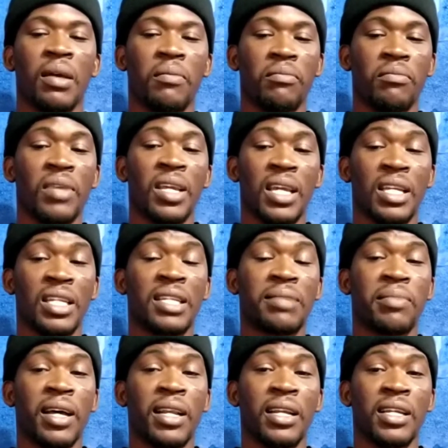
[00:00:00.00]
Me in
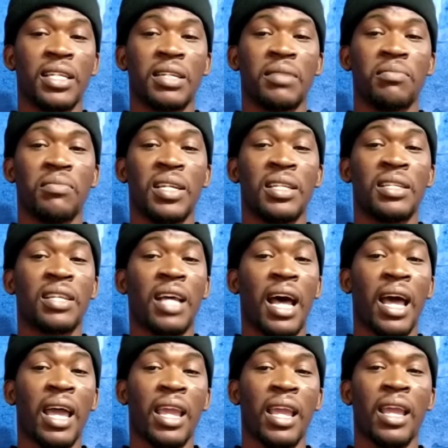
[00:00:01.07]
Spanish means
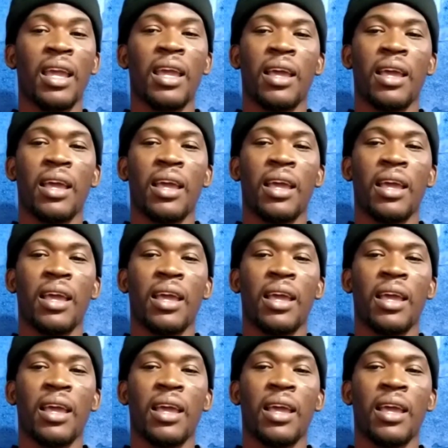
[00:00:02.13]
I.